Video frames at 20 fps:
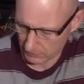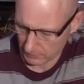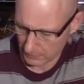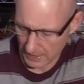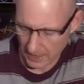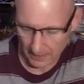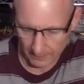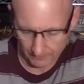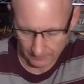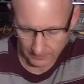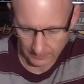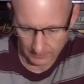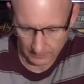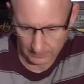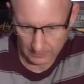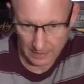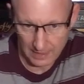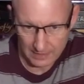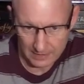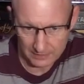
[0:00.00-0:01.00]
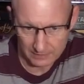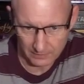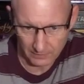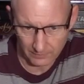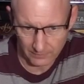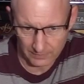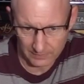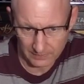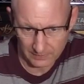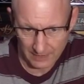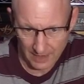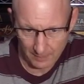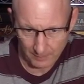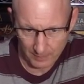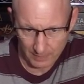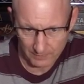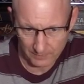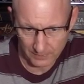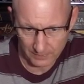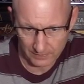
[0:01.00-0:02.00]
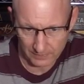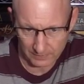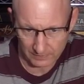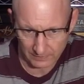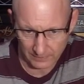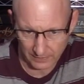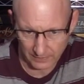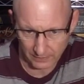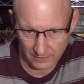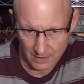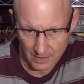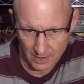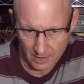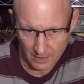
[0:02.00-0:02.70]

Yeah, the little guys are the Snappa, and this is their